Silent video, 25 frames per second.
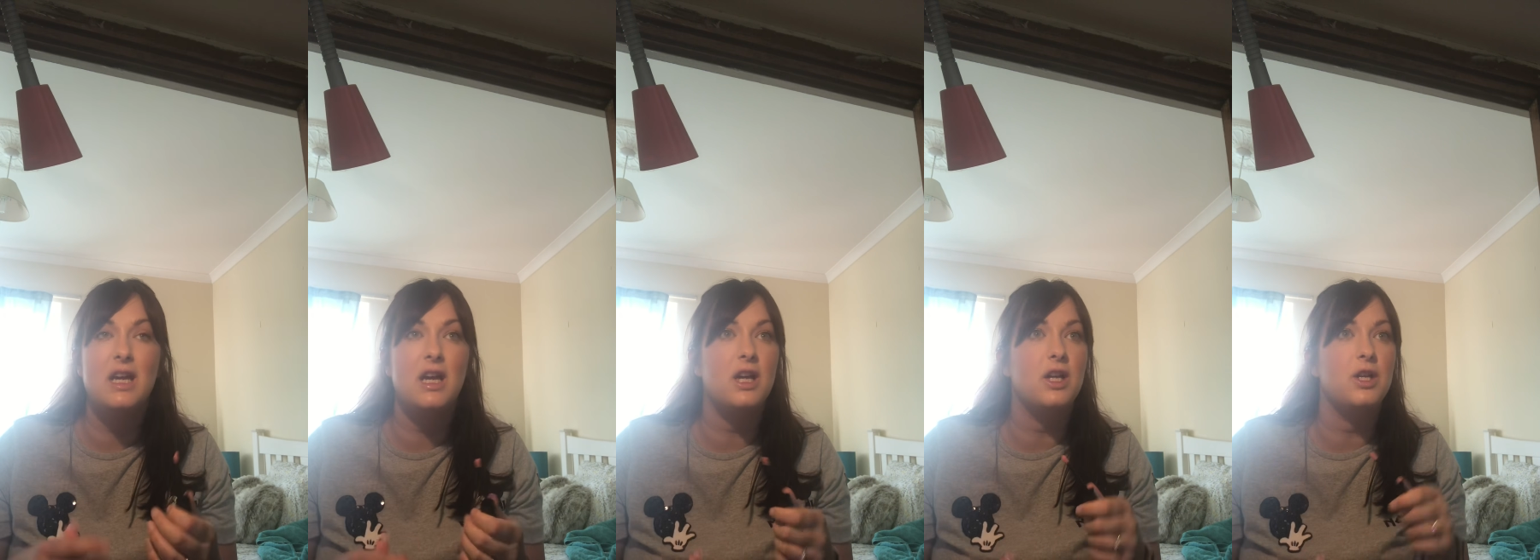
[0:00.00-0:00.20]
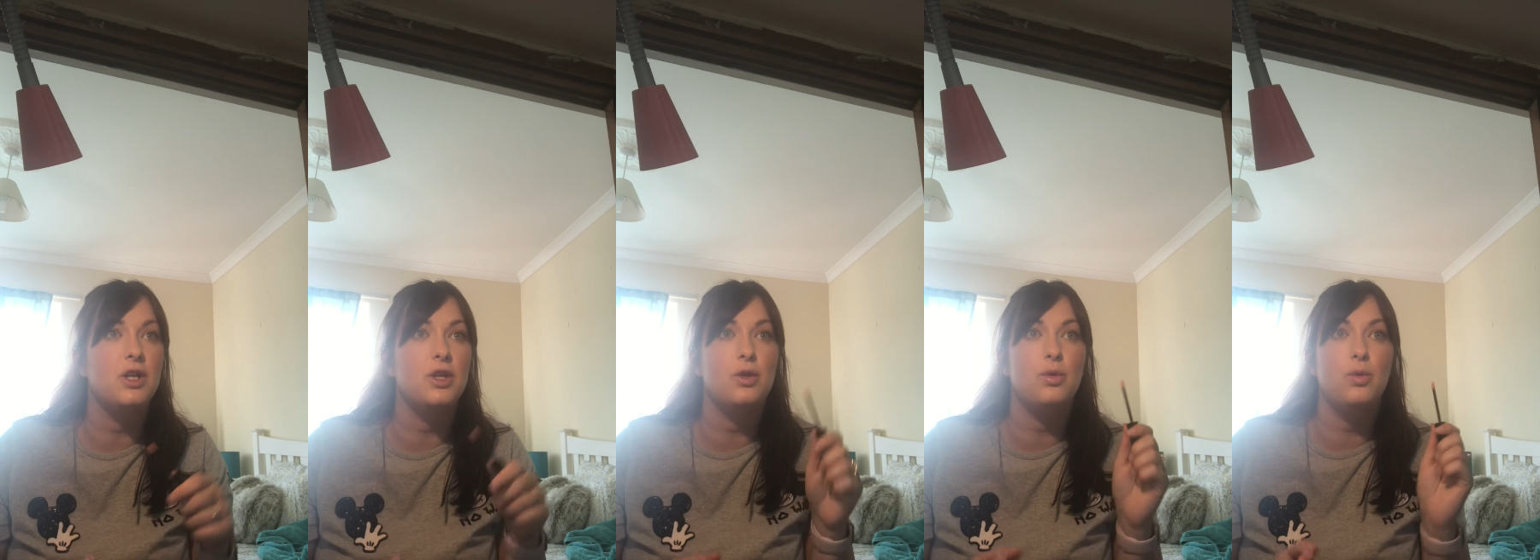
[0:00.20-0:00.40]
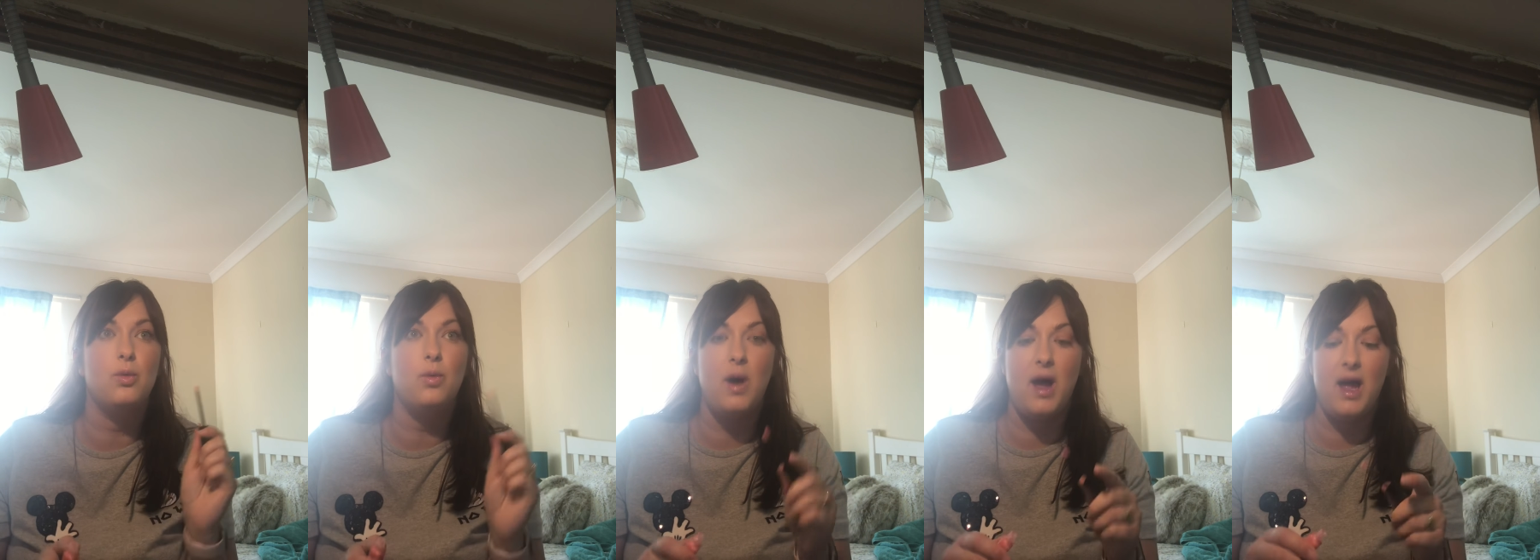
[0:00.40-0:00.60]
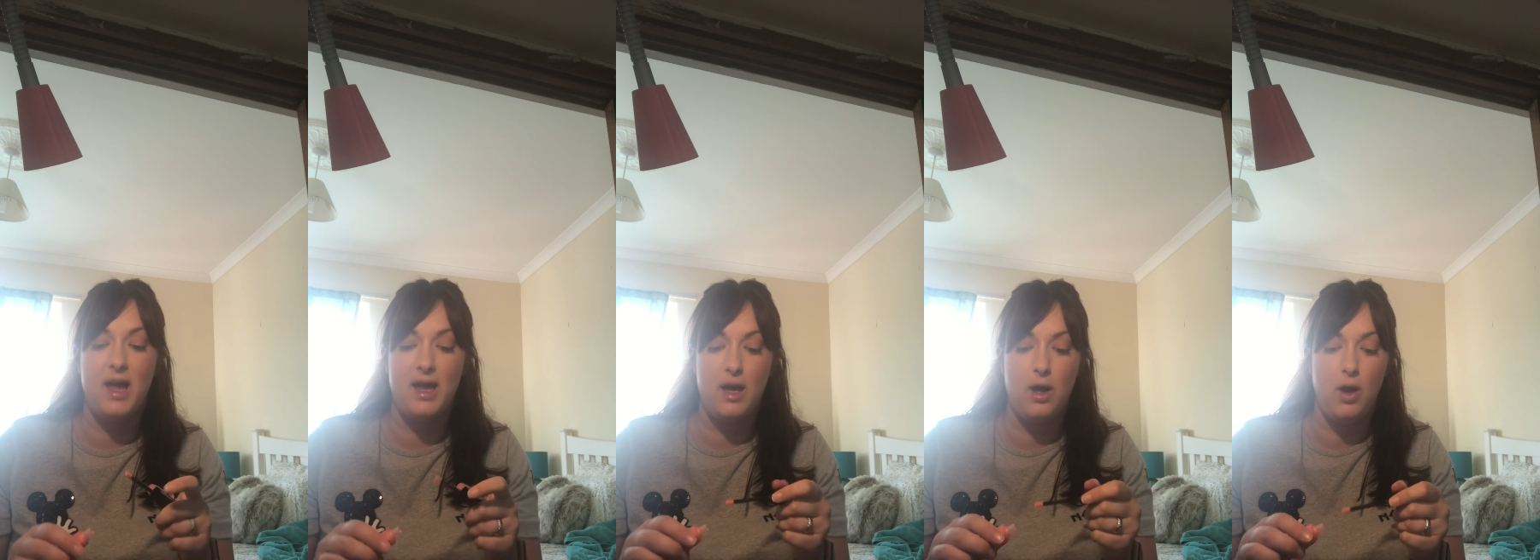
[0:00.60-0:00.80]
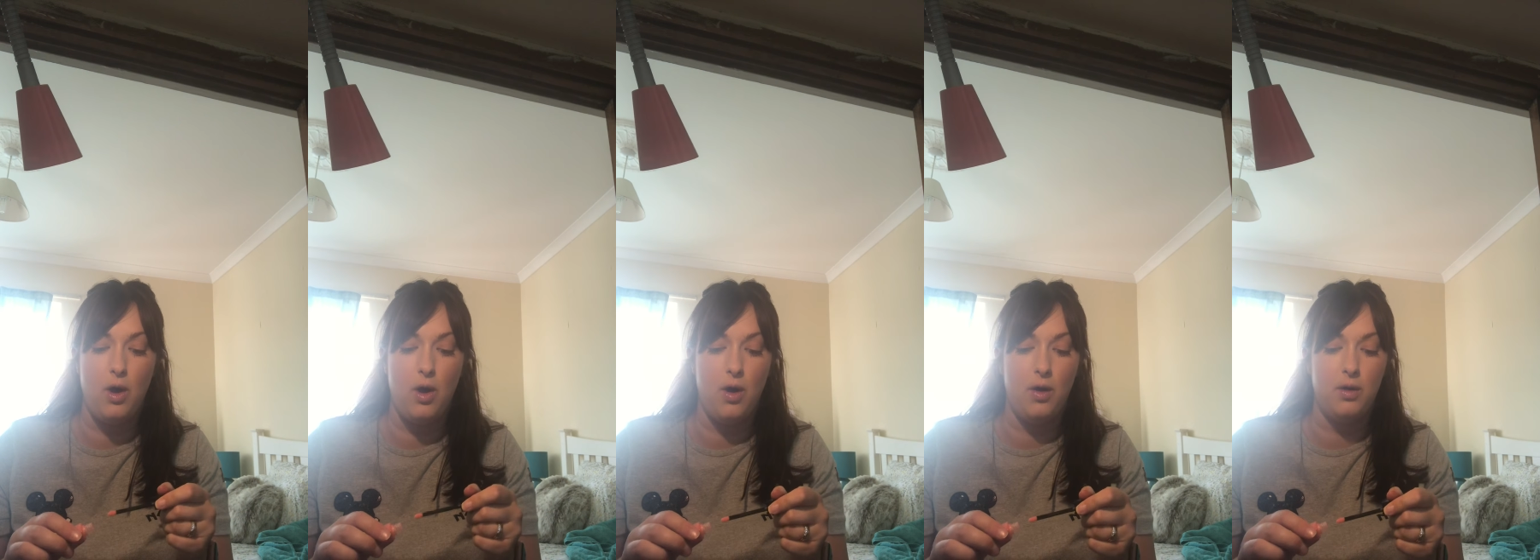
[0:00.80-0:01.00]
I can just
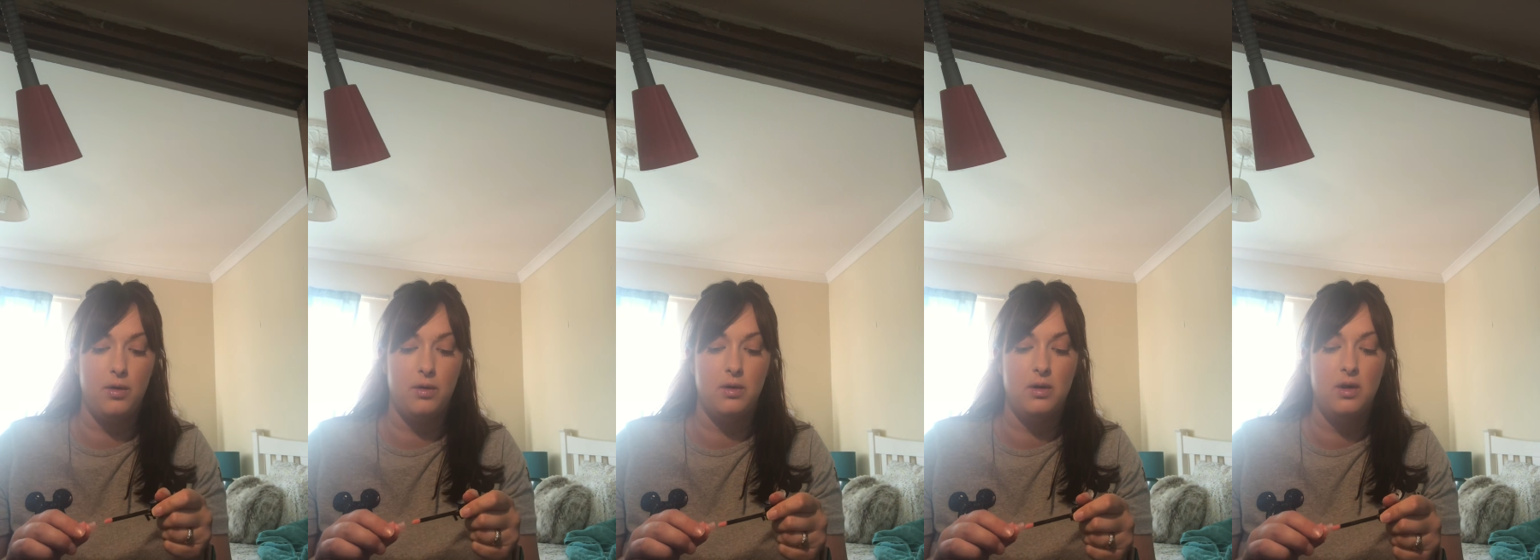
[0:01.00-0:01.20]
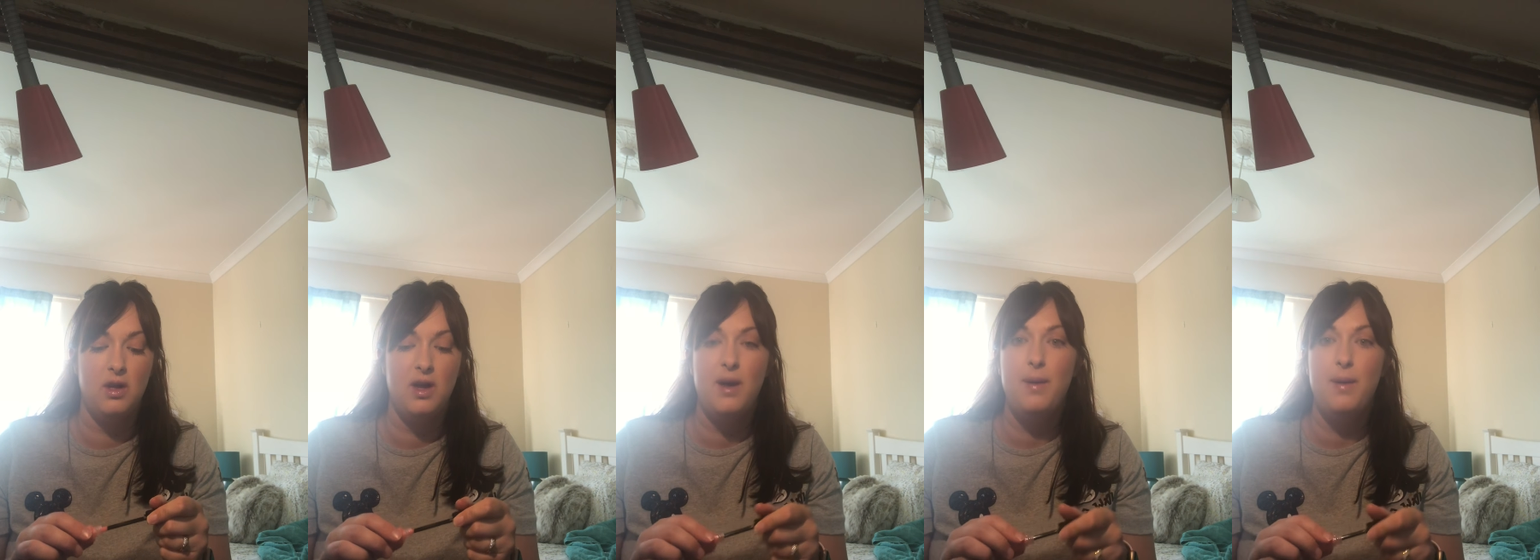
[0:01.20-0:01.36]
whack it on,